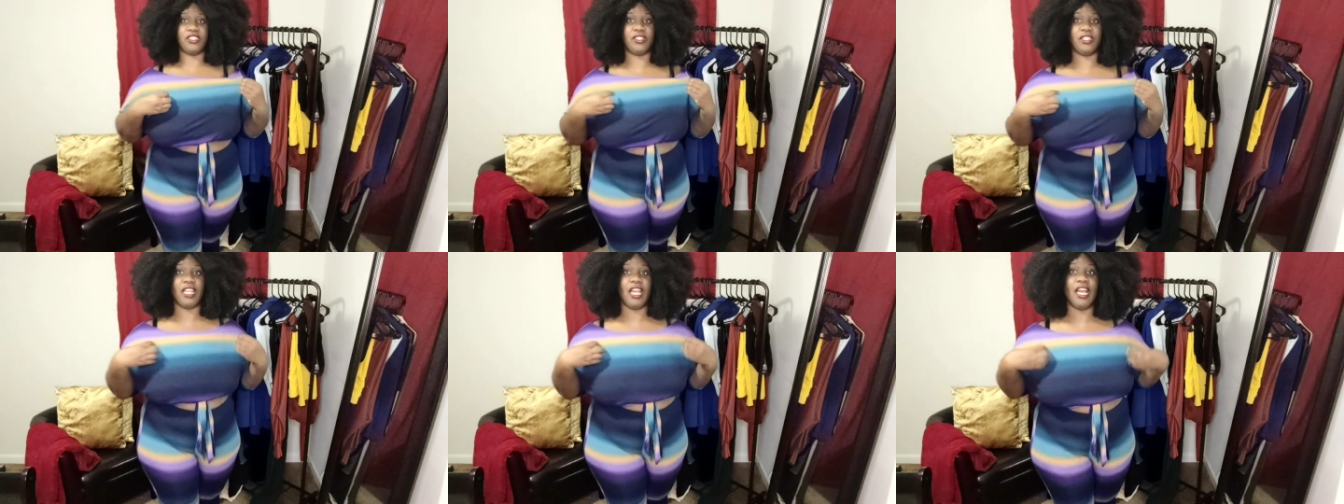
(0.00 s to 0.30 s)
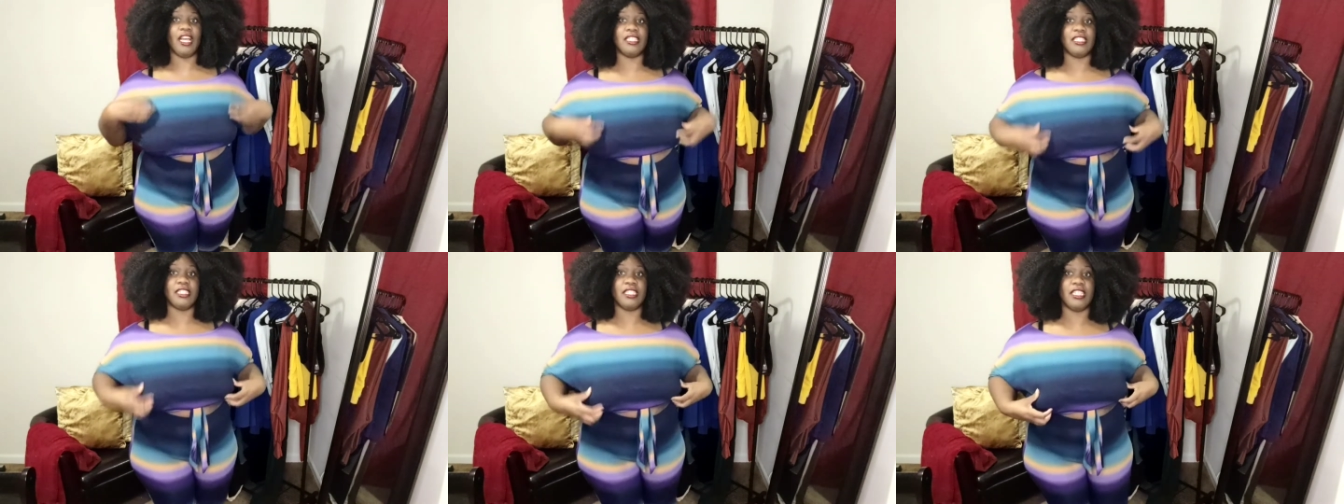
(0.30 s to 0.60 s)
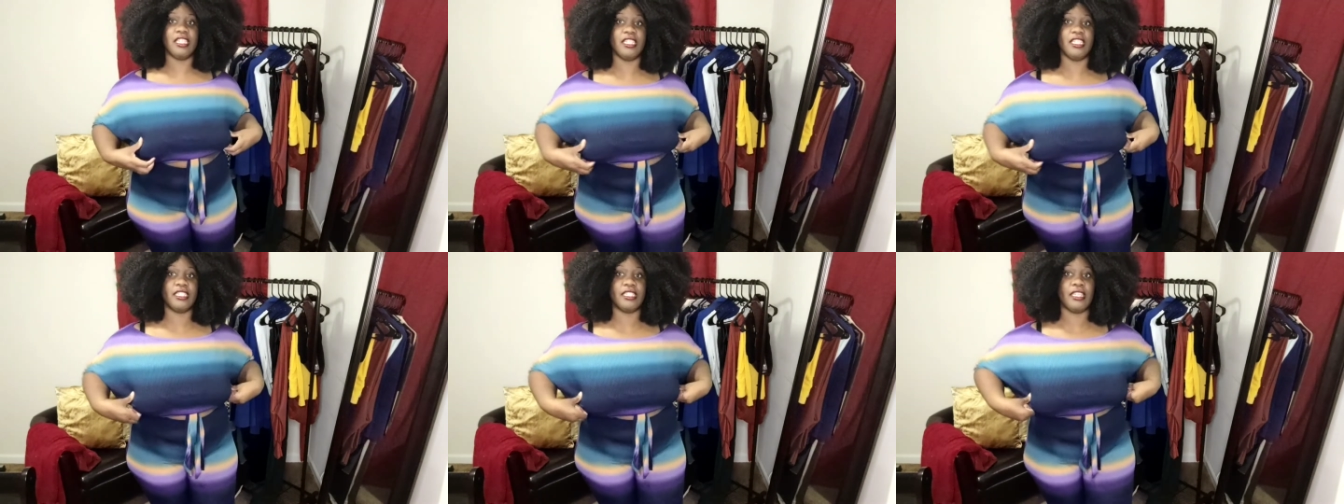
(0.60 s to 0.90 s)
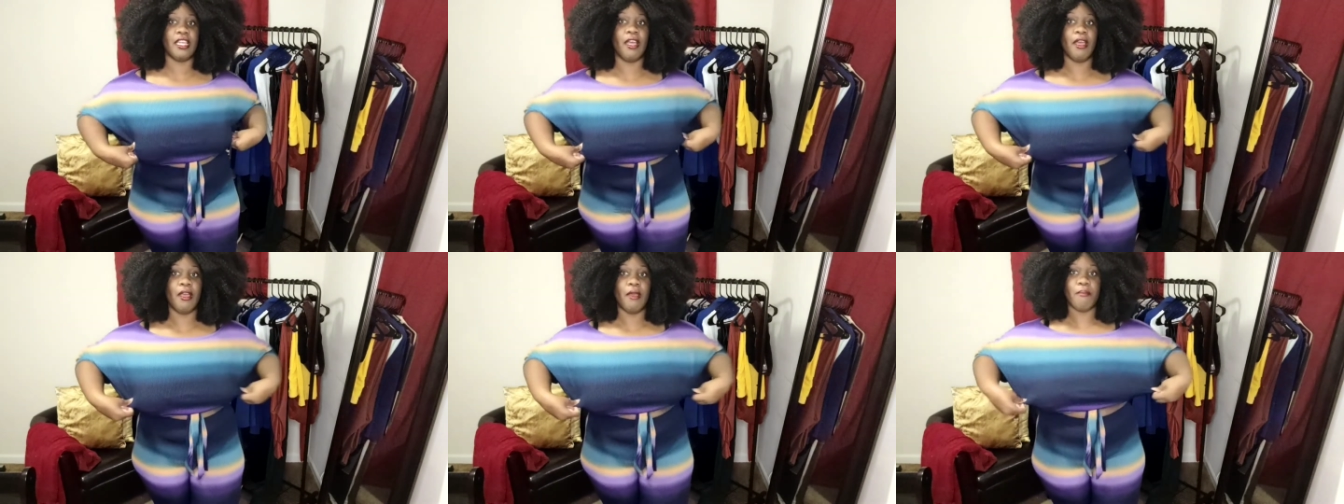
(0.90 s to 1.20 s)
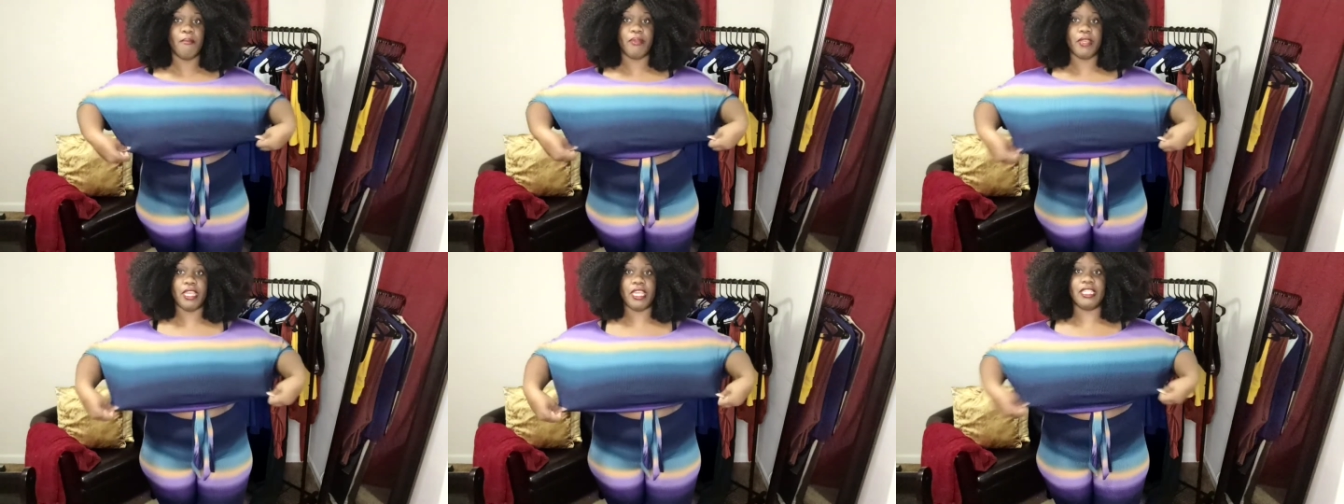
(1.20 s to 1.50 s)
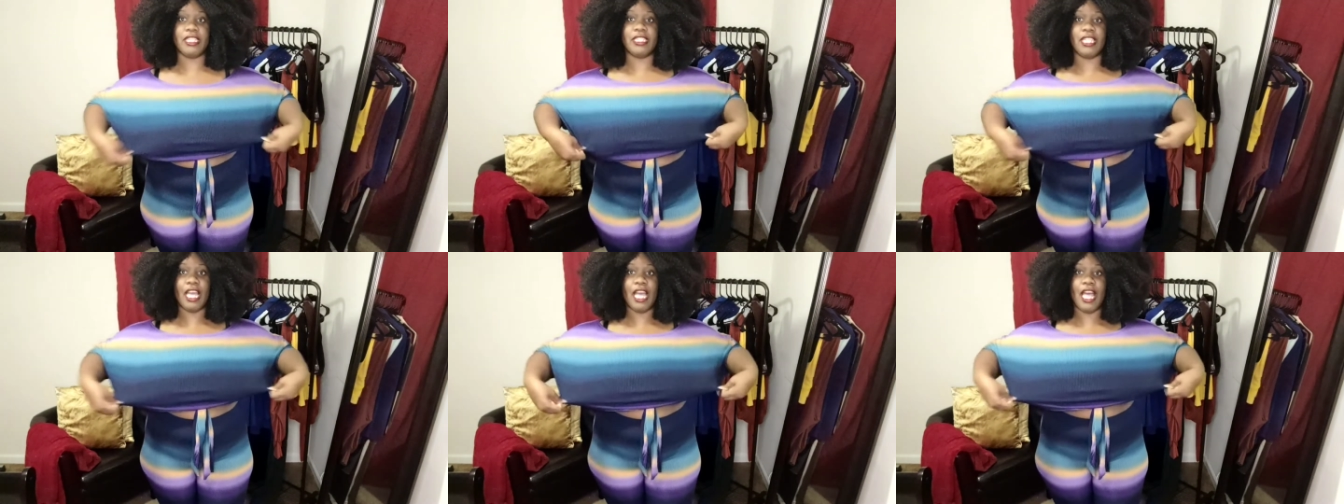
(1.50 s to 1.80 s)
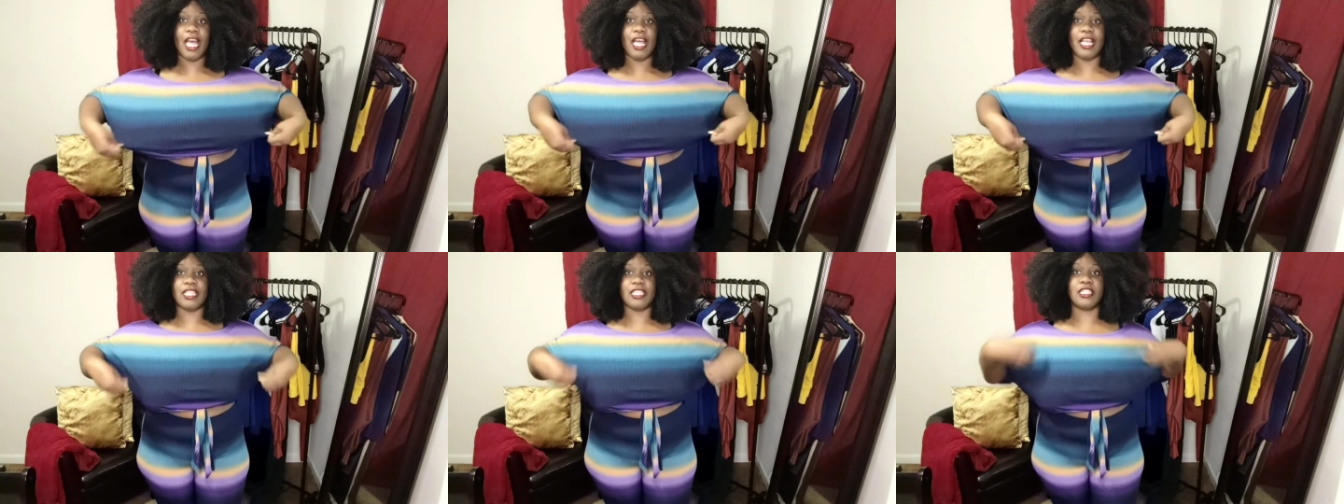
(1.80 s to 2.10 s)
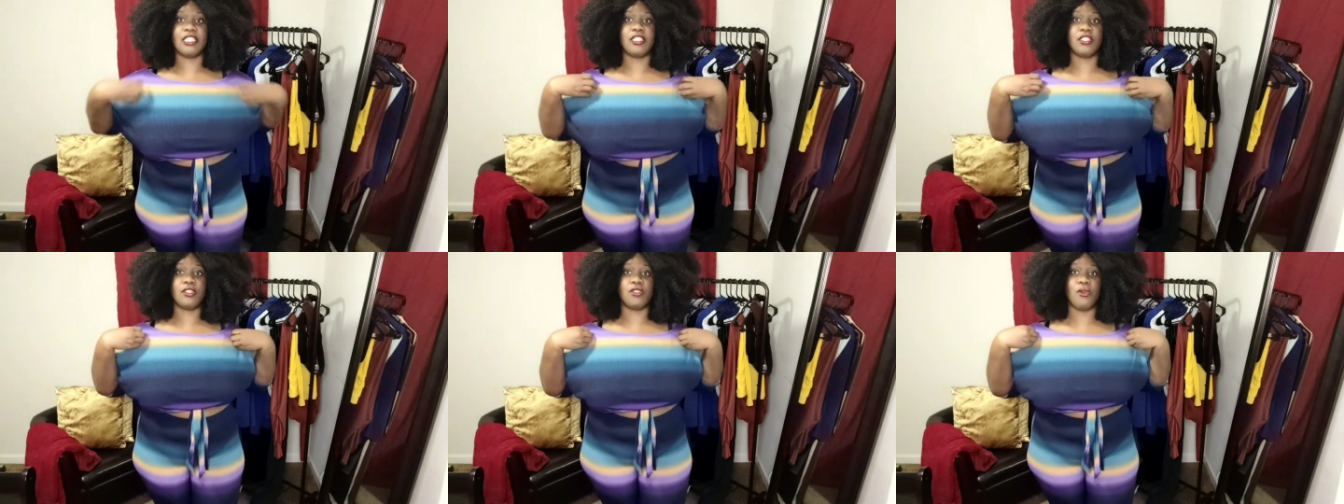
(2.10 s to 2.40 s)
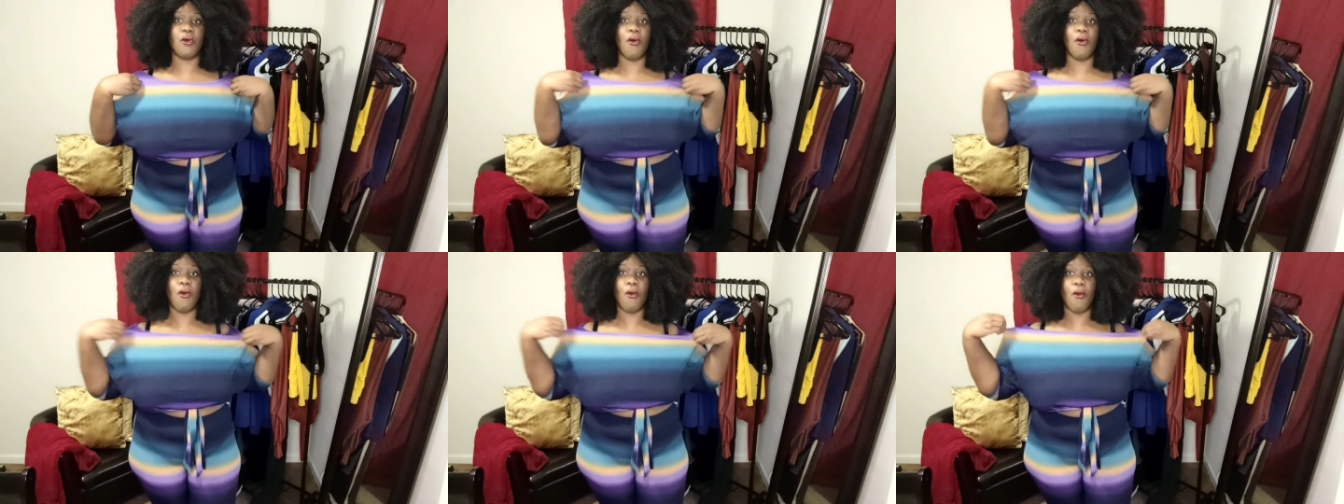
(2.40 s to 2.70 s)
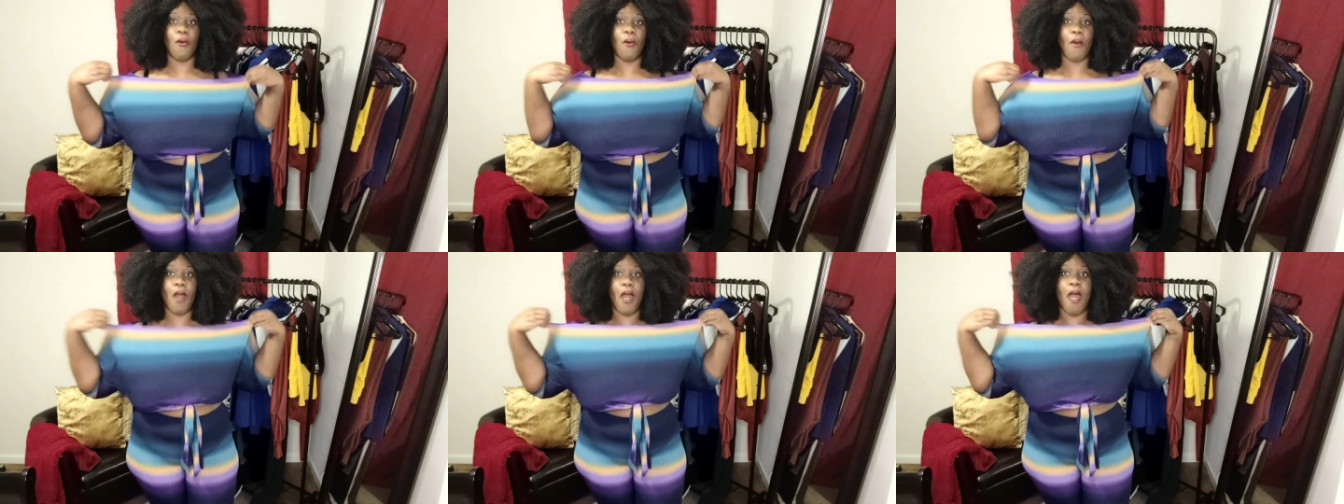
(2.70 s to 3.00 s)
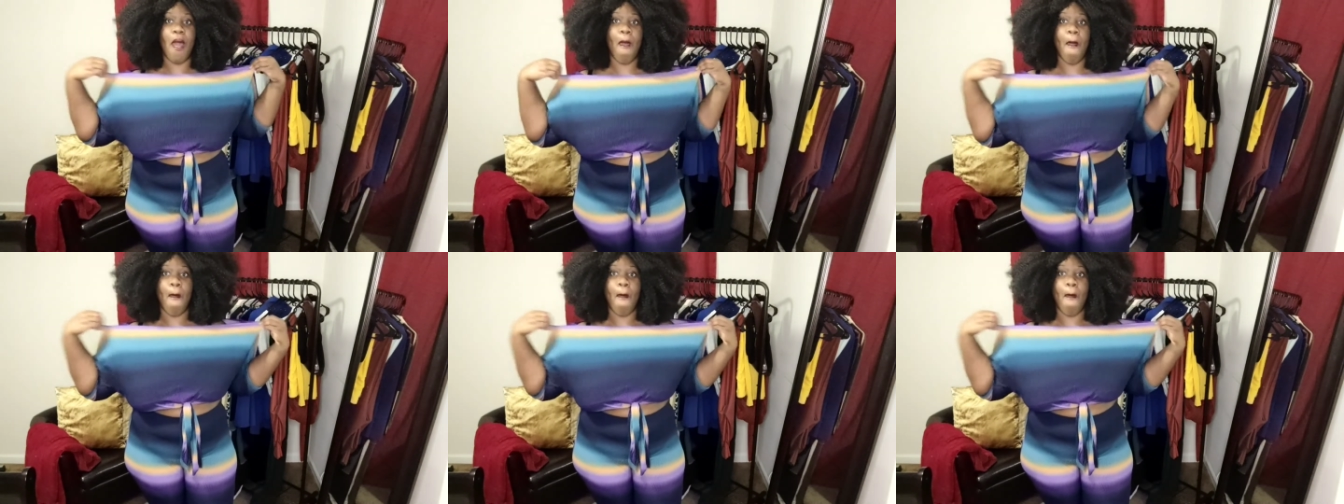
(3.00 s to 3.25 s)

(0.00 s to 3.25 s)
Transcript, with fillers: You guys, this piece has so